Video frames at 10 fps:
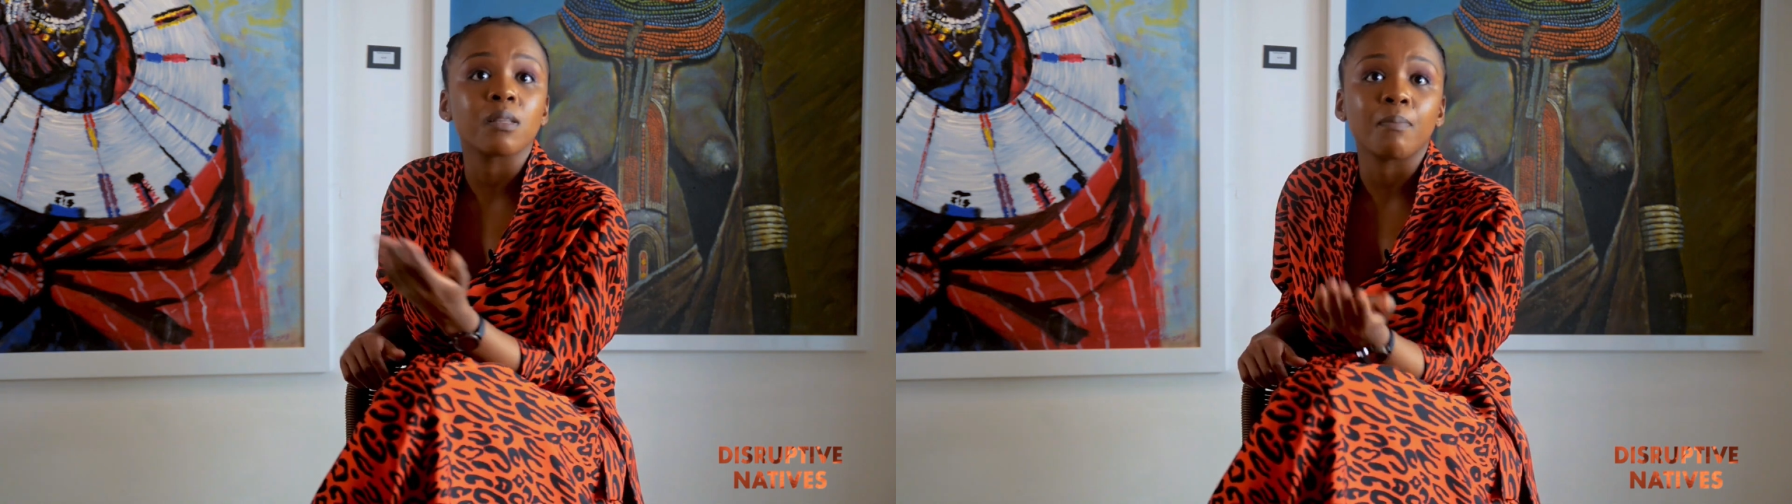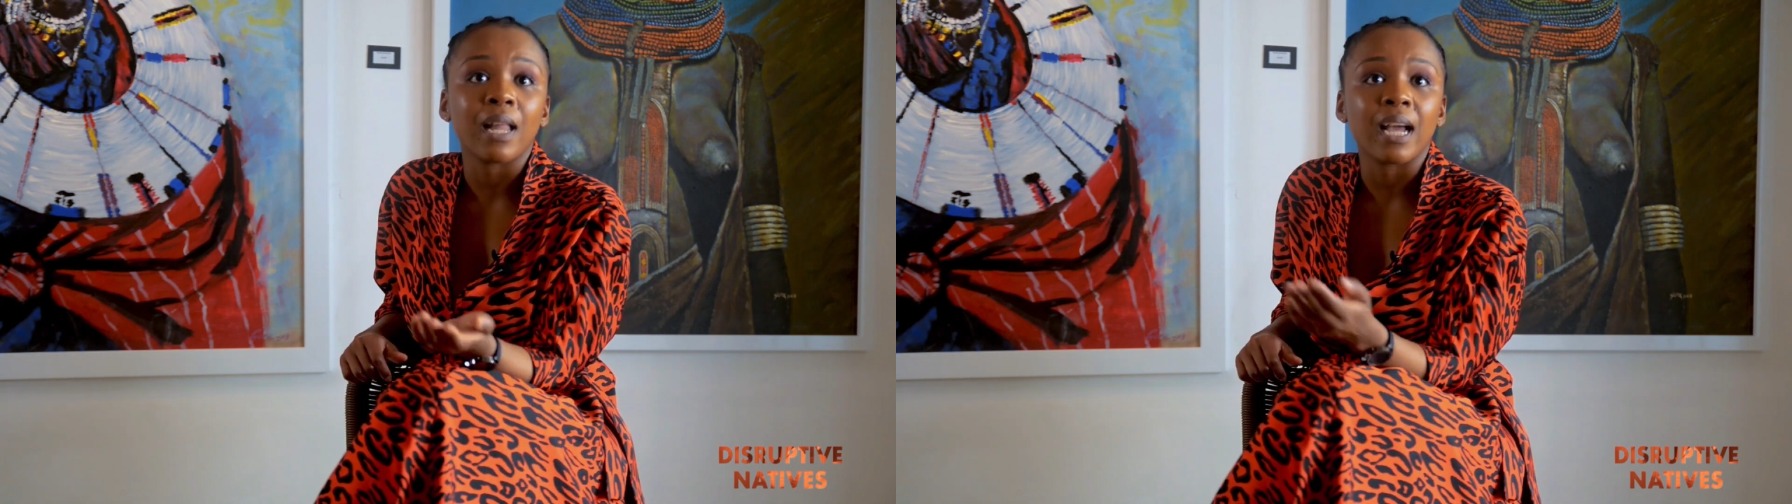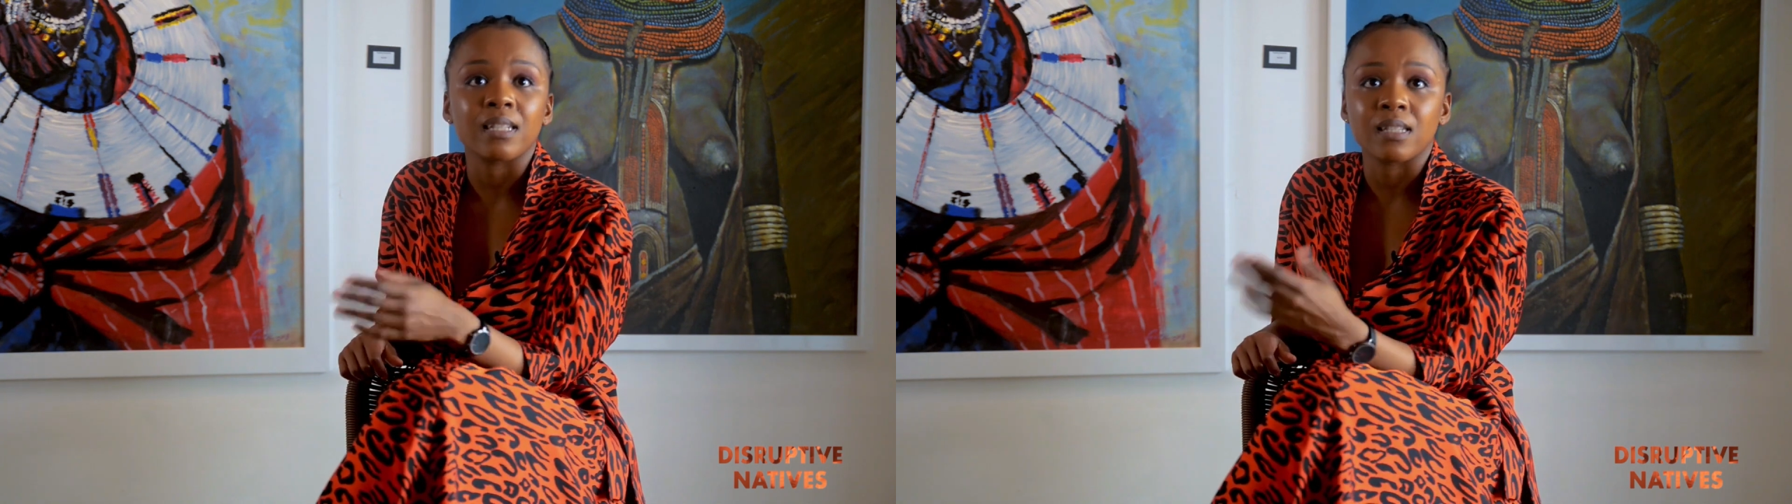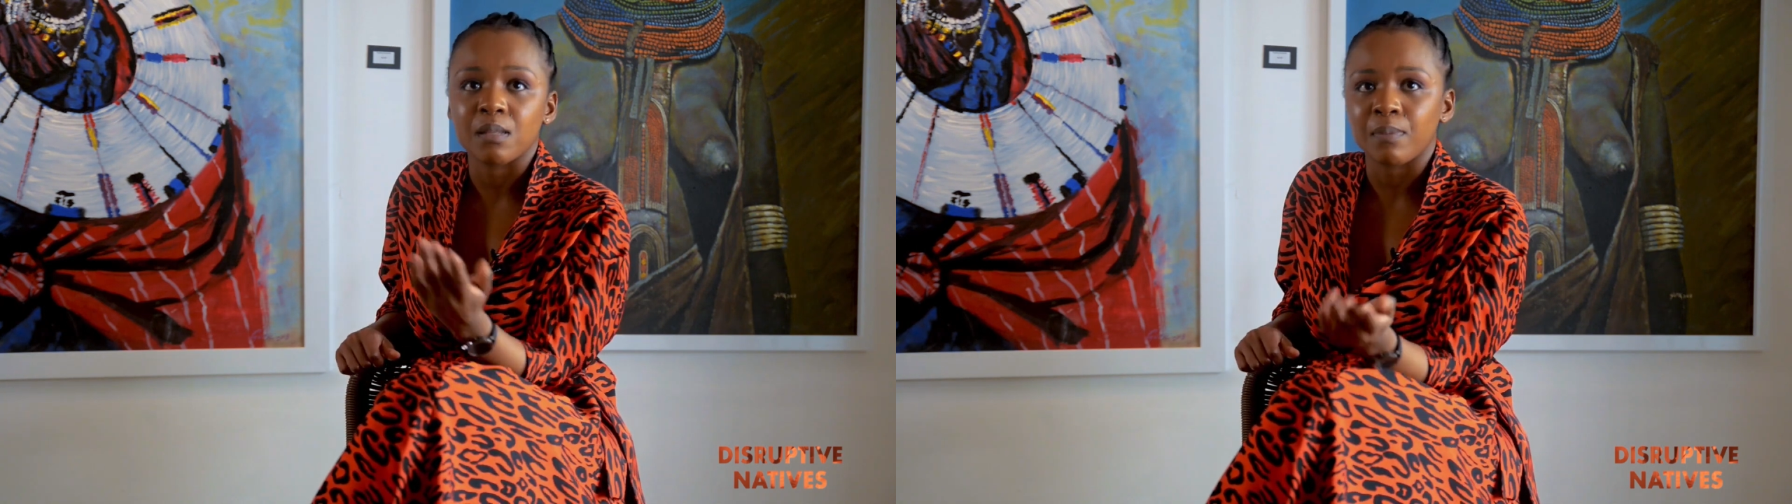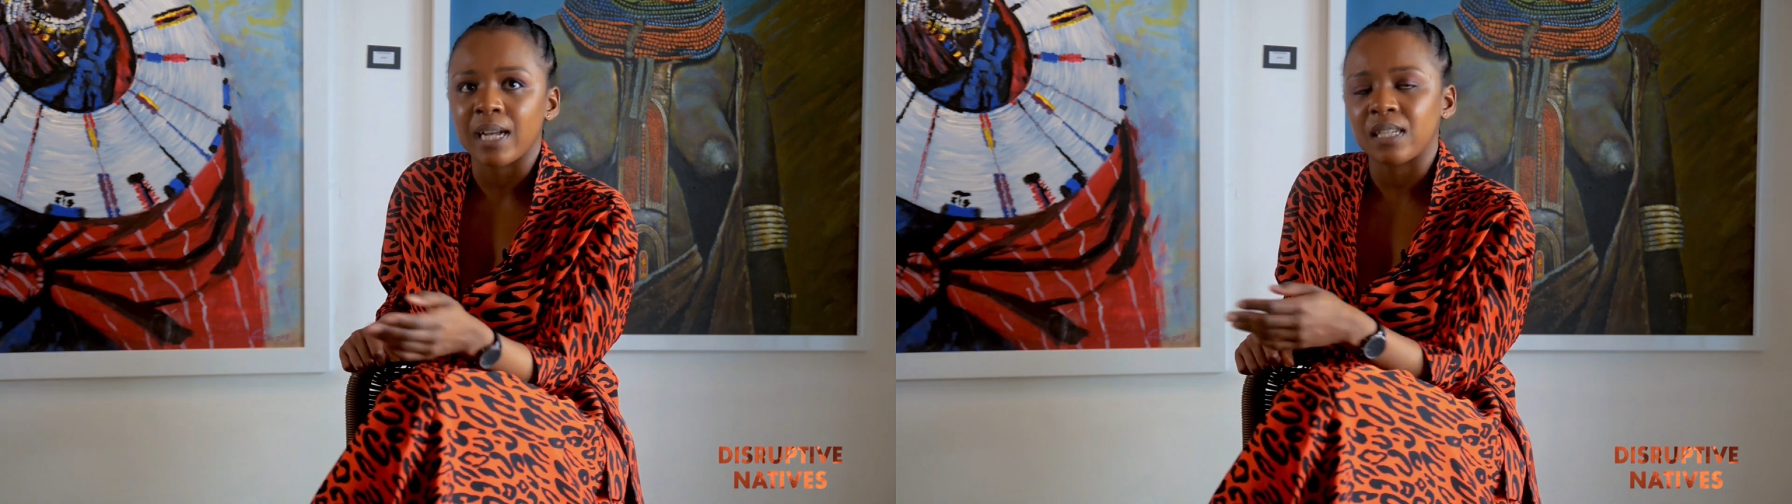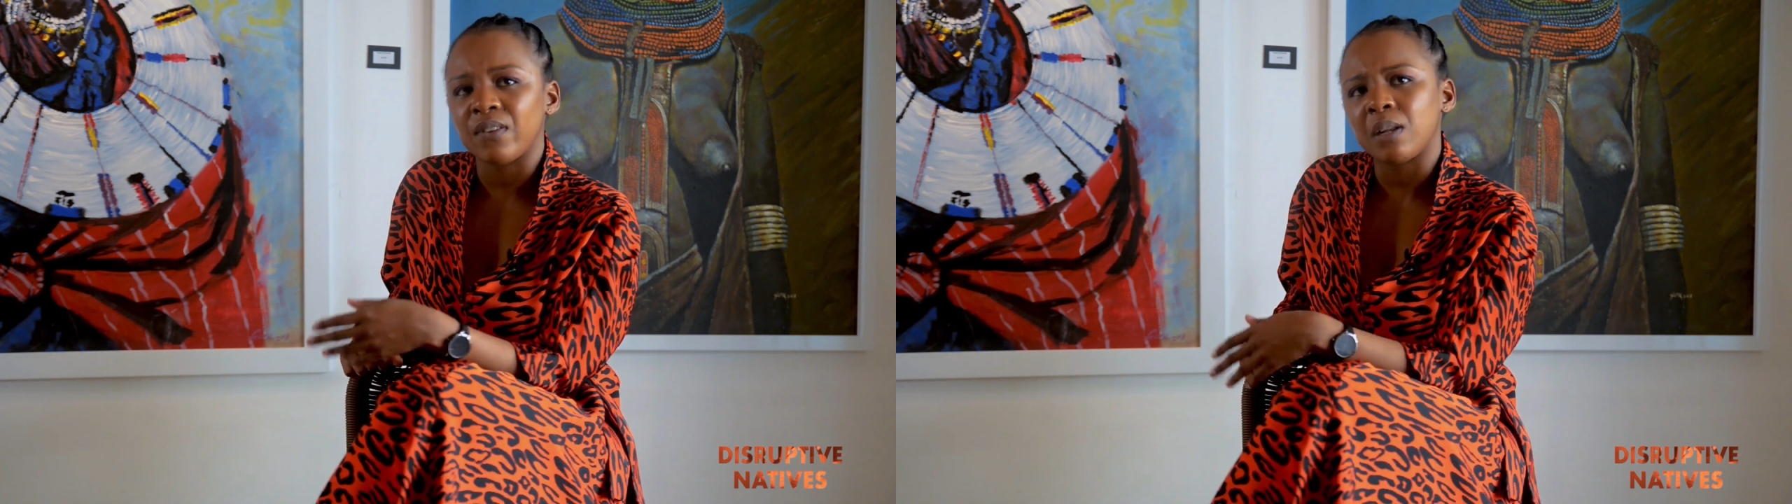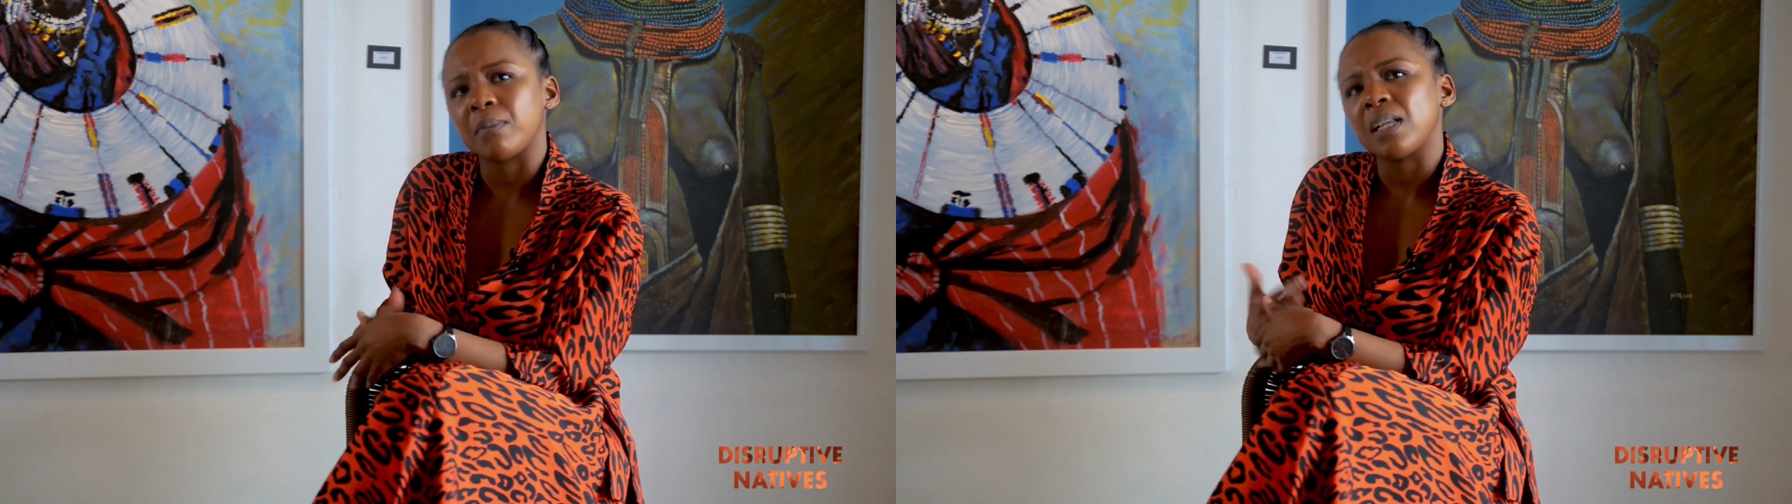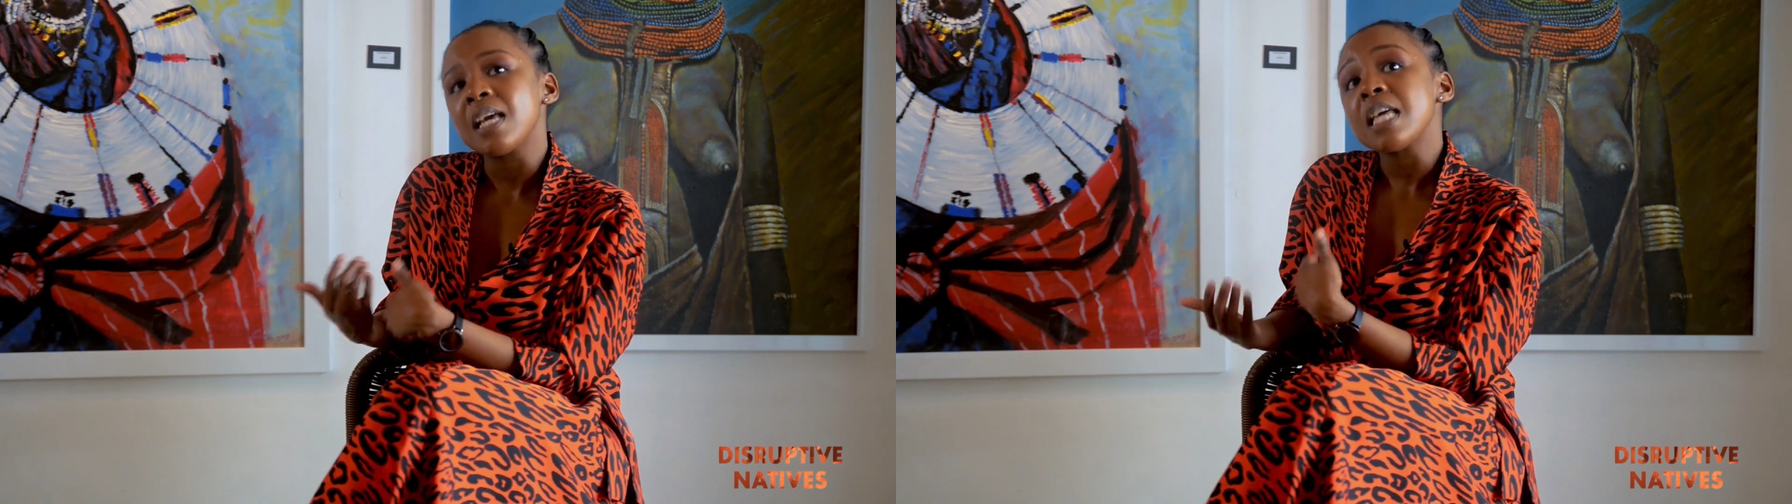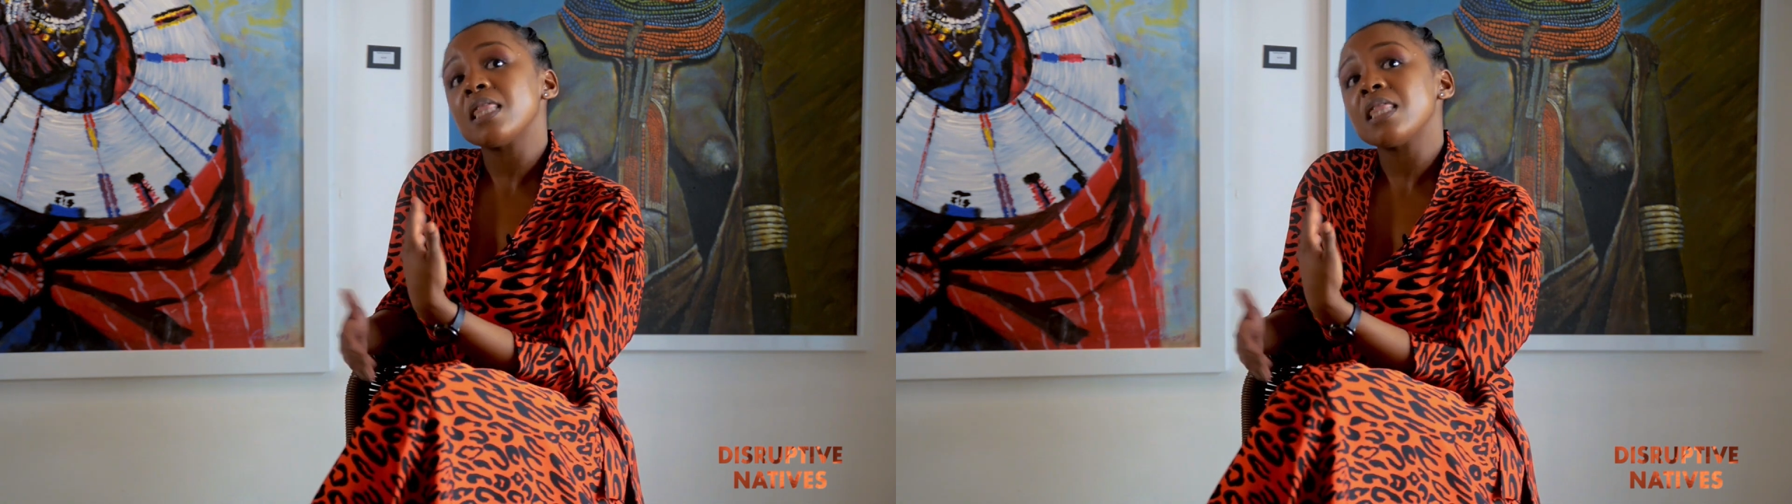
suppliers and supply development,